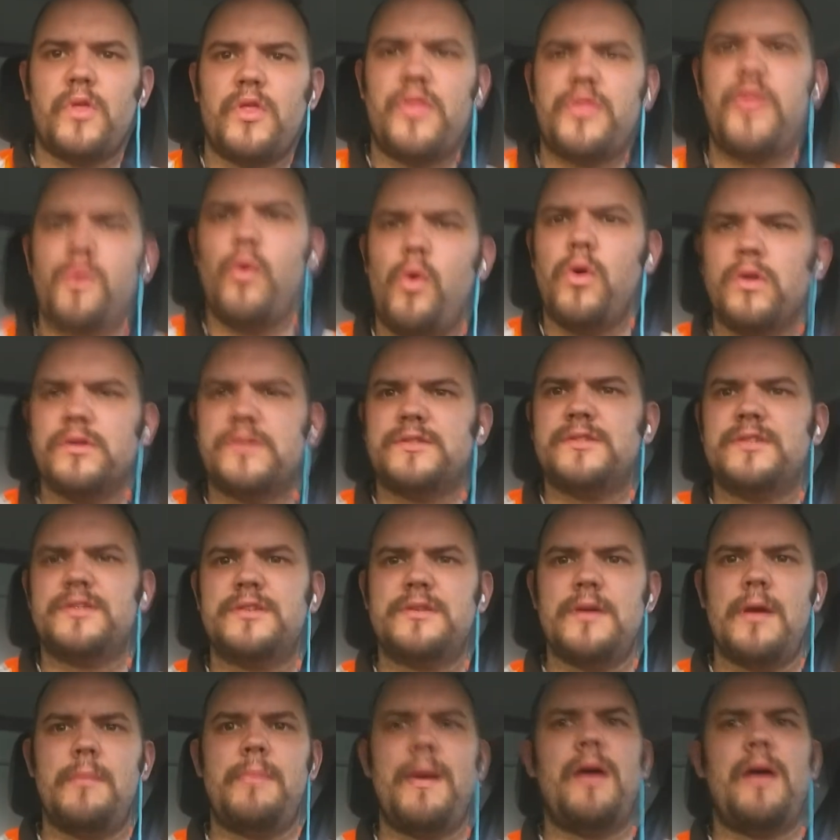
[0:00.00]
thoughts
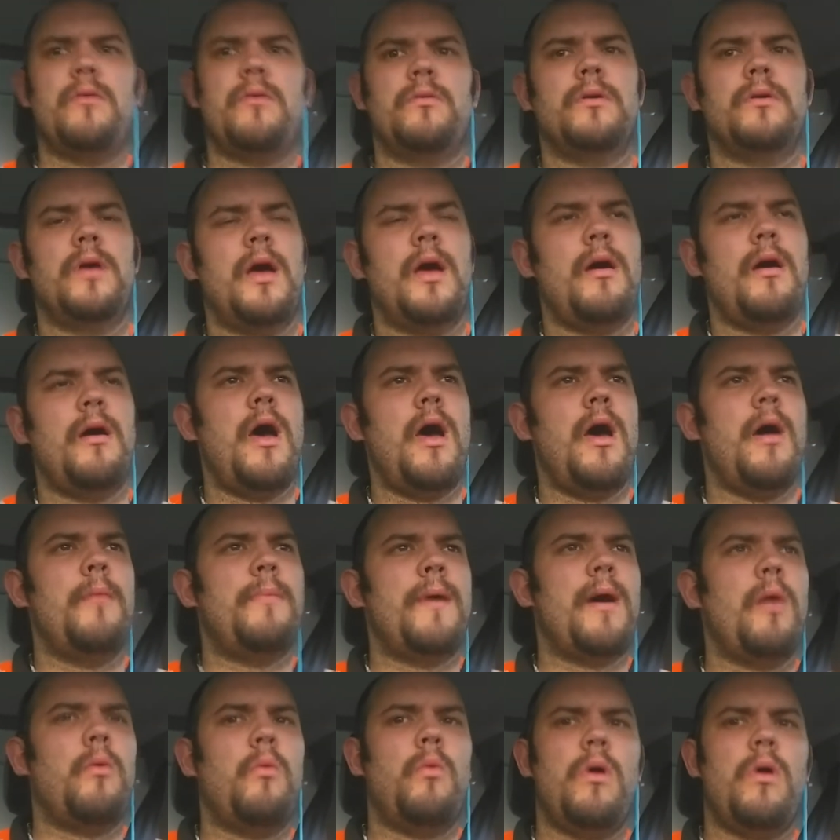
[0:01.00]
about
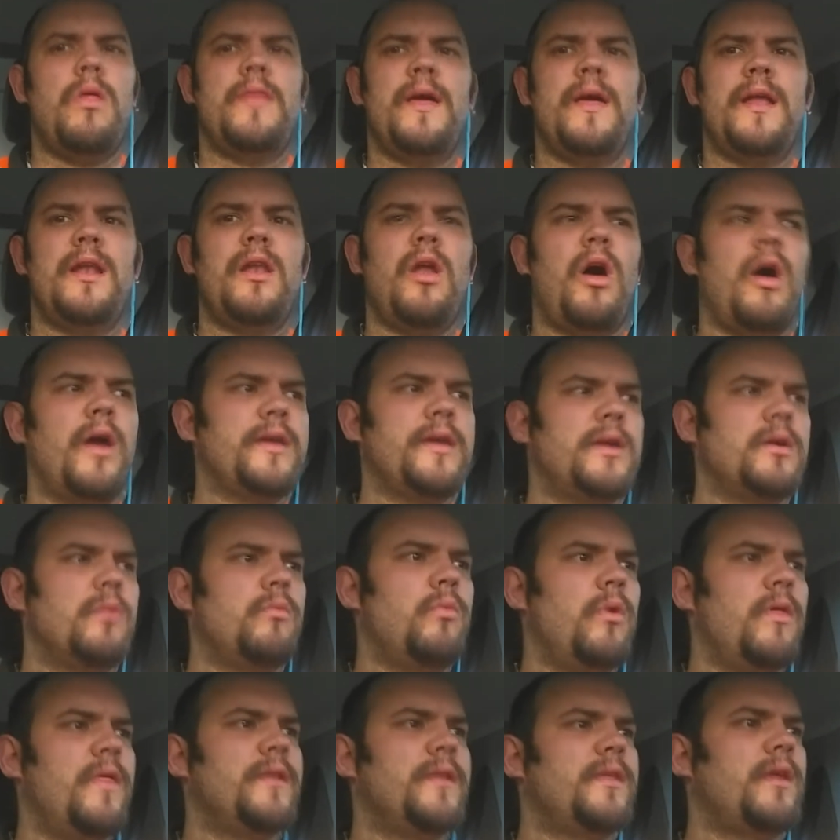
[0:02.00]
what they like and
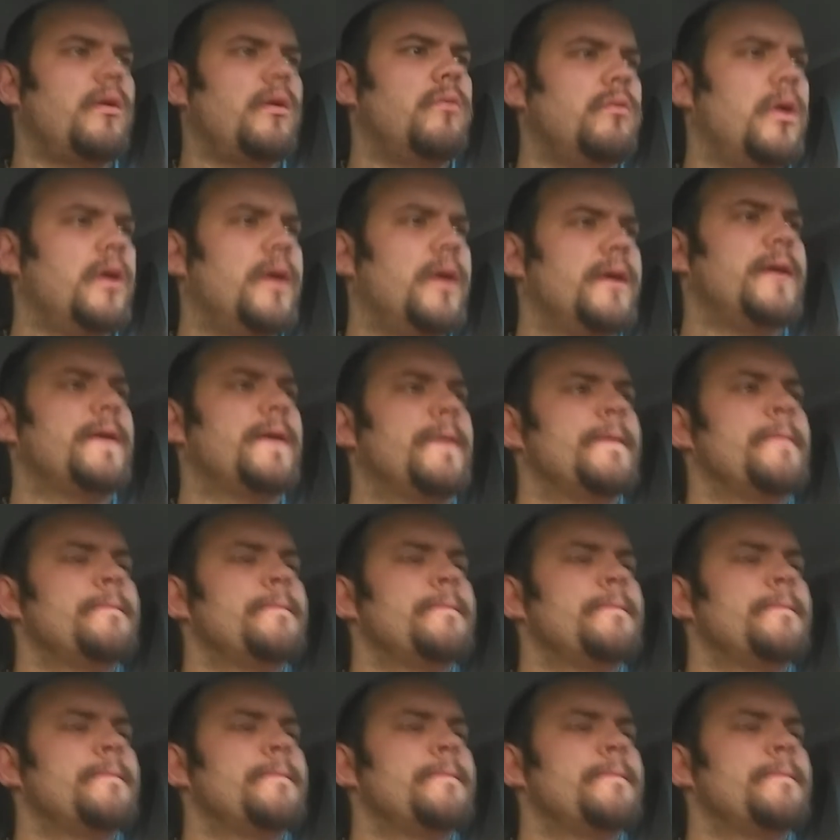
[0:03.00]
what they don't like,